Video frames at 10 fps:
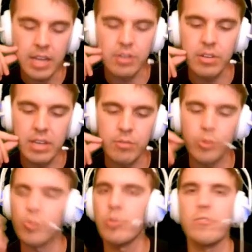Okay.
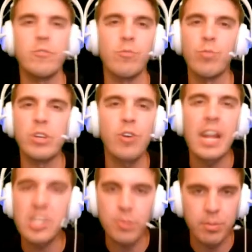Well, when you're
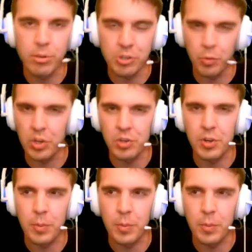not split pushing, what do you do?